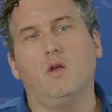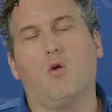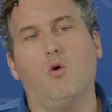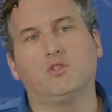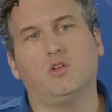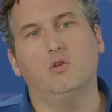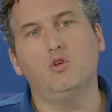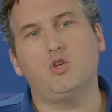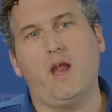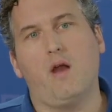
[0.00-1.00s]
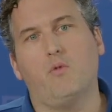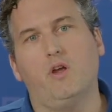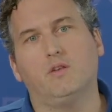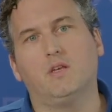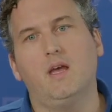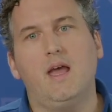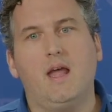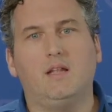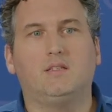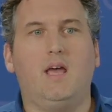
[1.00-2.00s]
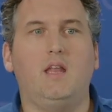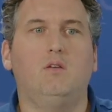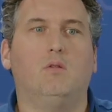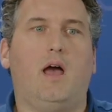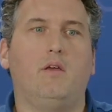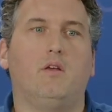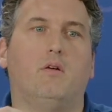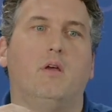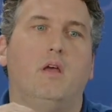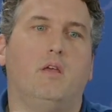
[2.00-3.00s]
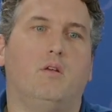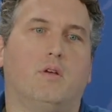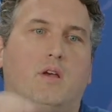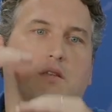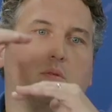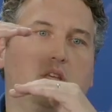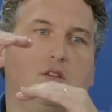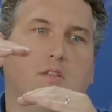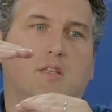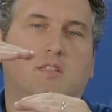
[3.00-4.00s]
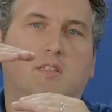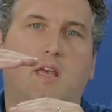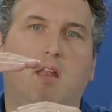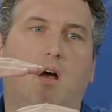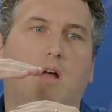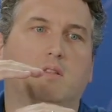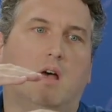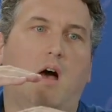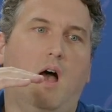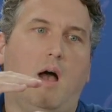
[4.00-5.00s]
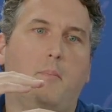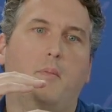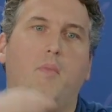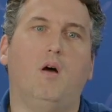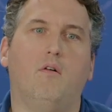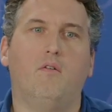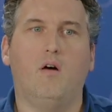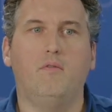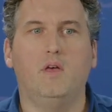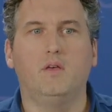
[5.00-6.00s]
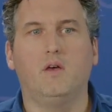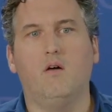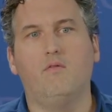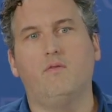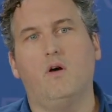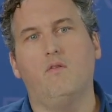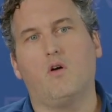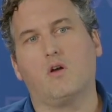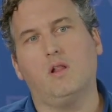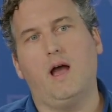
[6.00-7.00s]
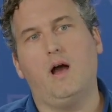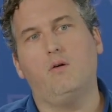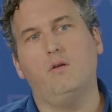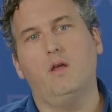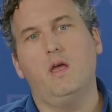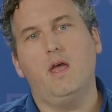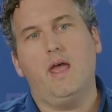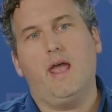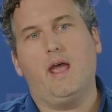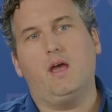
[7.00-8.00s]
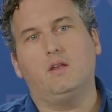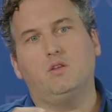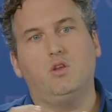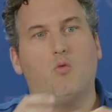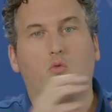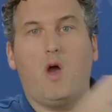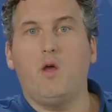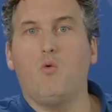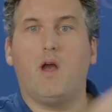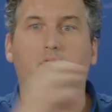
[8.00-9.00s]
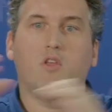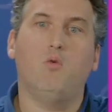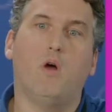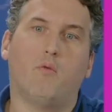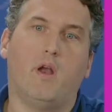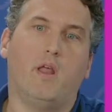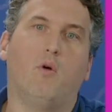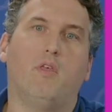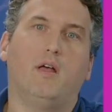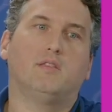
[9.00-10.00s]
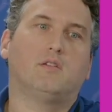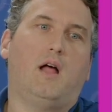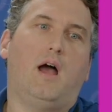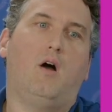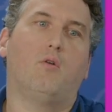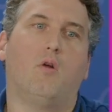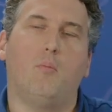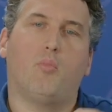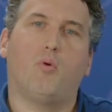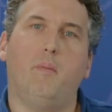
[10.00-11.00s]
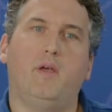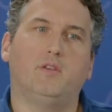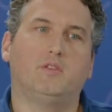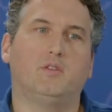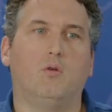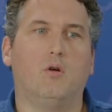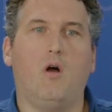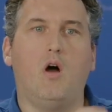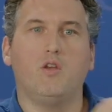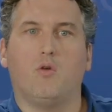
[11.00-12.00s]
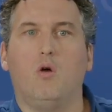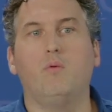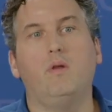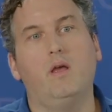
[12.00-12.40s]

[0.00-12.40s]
solution at risk. Instead, you allow your customizations to sit on top of our cloud, and run it wherever you want to run it, whether that's cloud or on premise or on your own